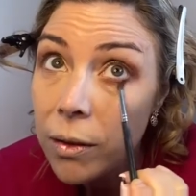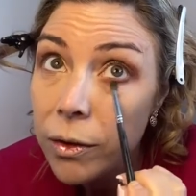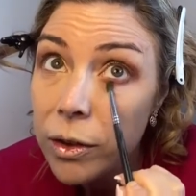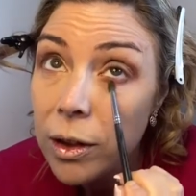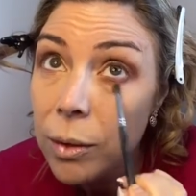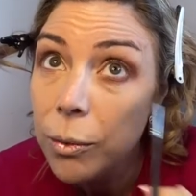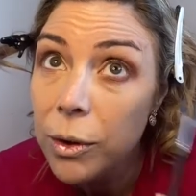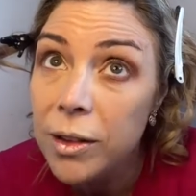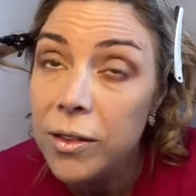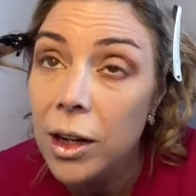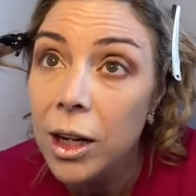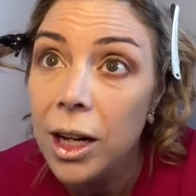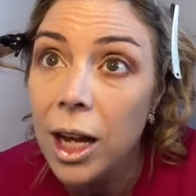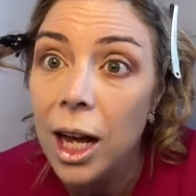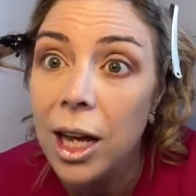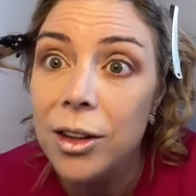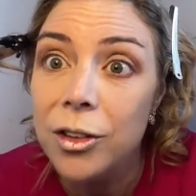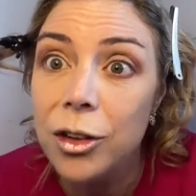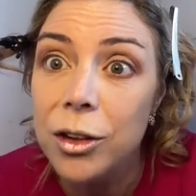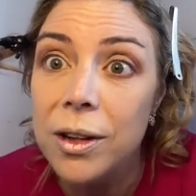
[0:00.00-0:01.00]
For some reason I
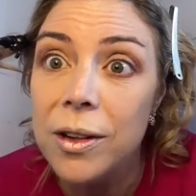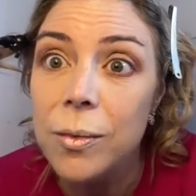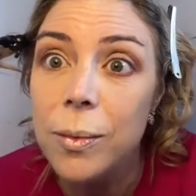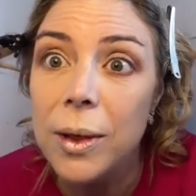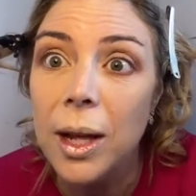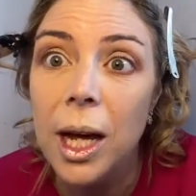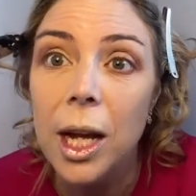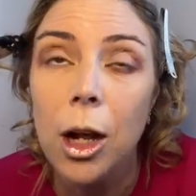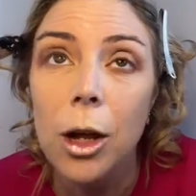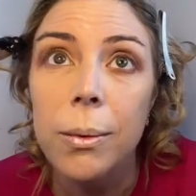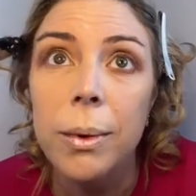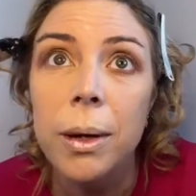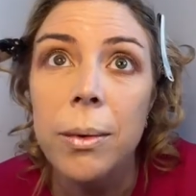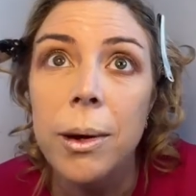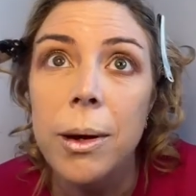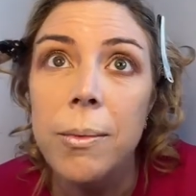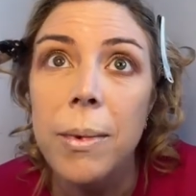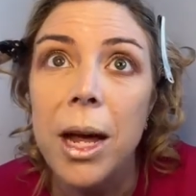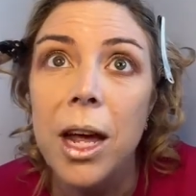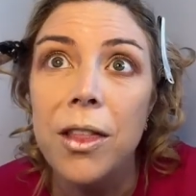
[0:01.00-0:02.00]
can't do this without opening
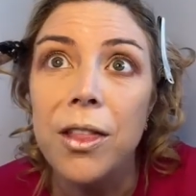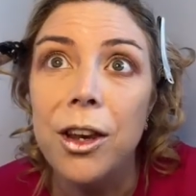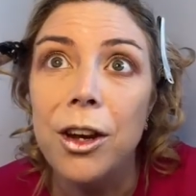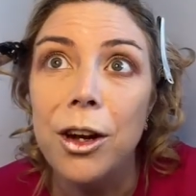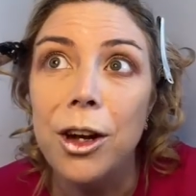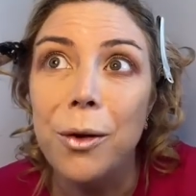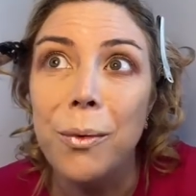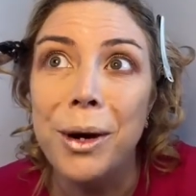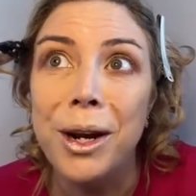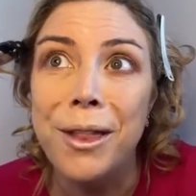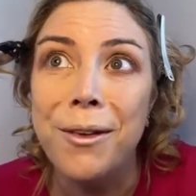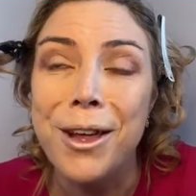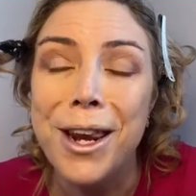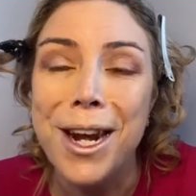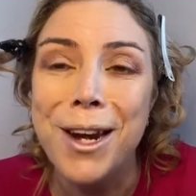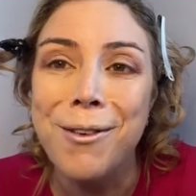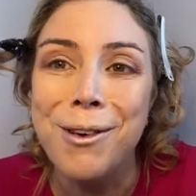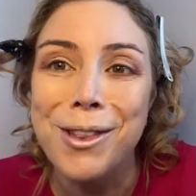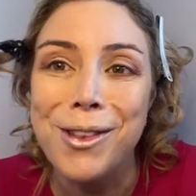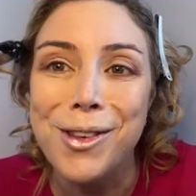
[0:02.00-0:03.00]
my mouth. I don't know whether
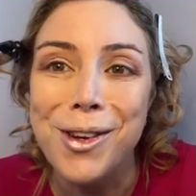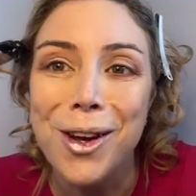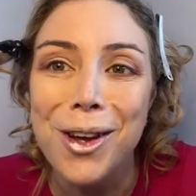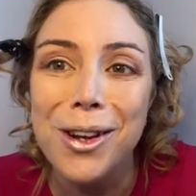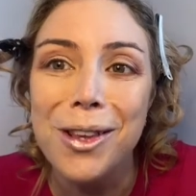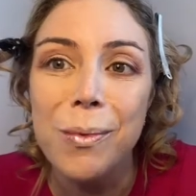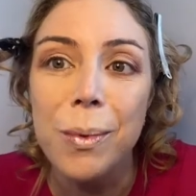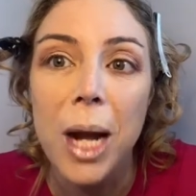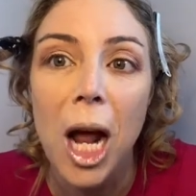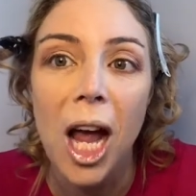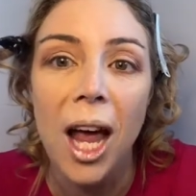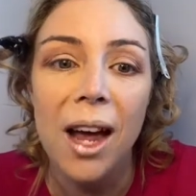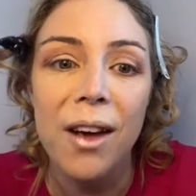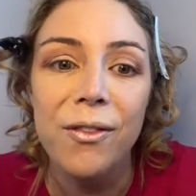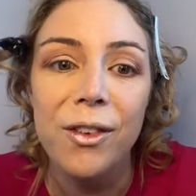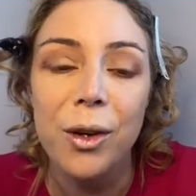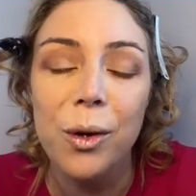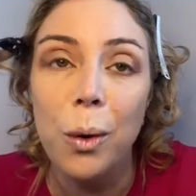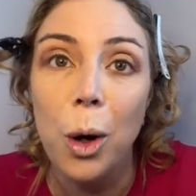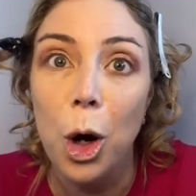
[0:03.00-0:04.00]
anyone's noticed, but I
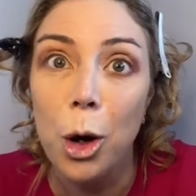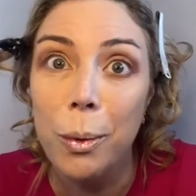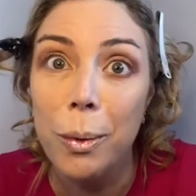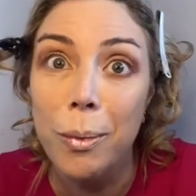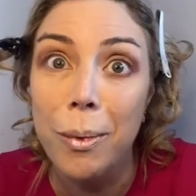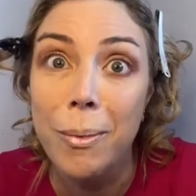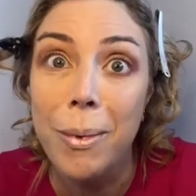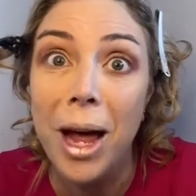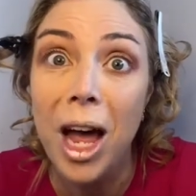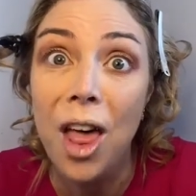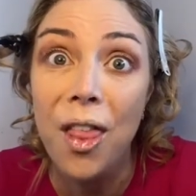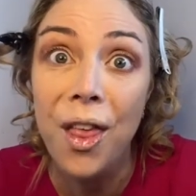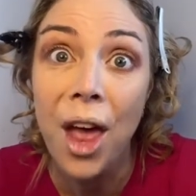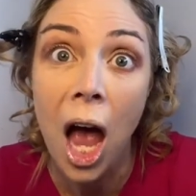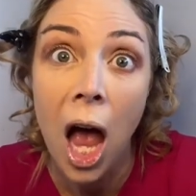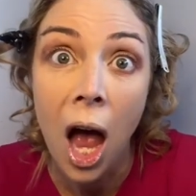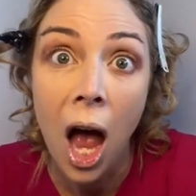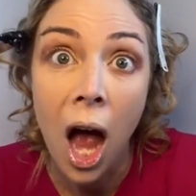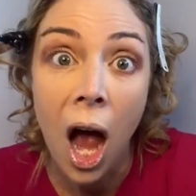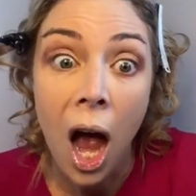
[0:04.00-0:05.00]
have to open my mouth
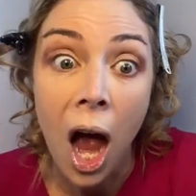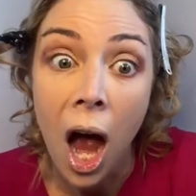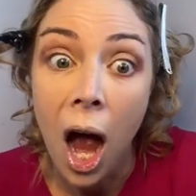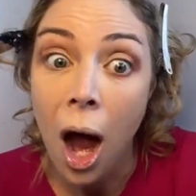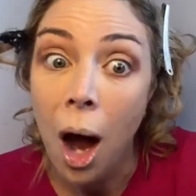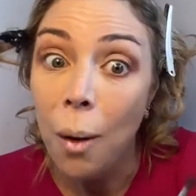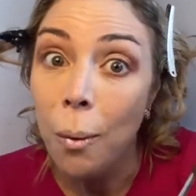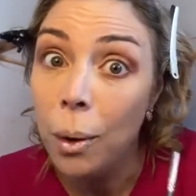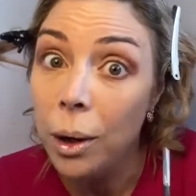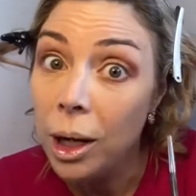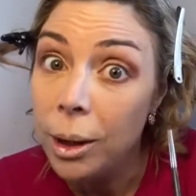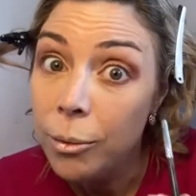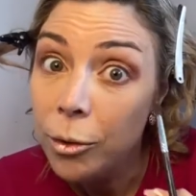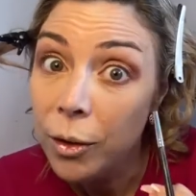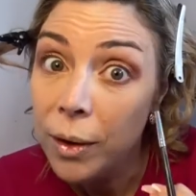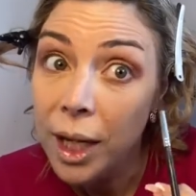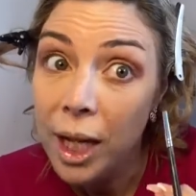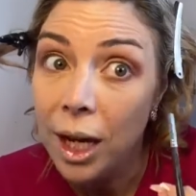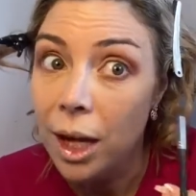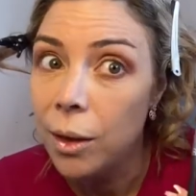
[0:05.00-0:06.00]
while I'm
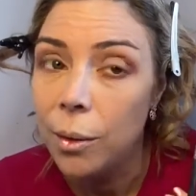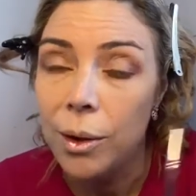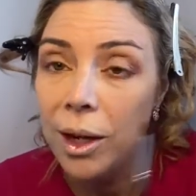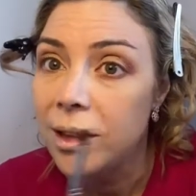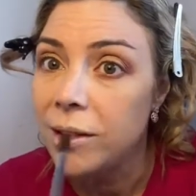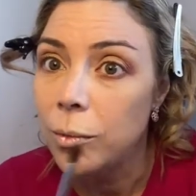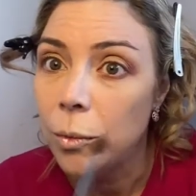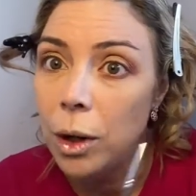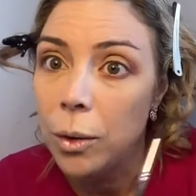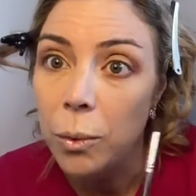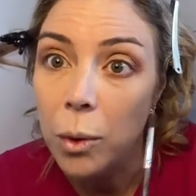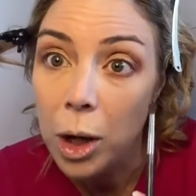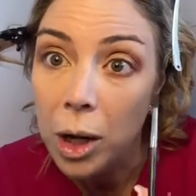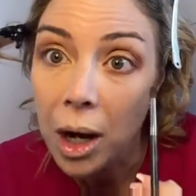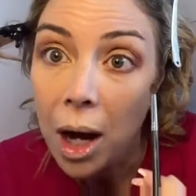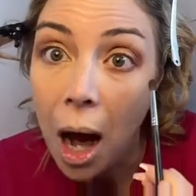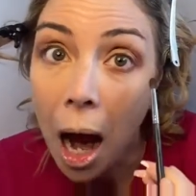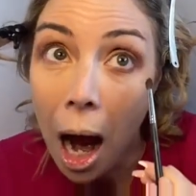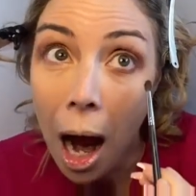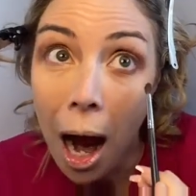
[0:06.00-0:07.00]
doing it, otherwise it won't work.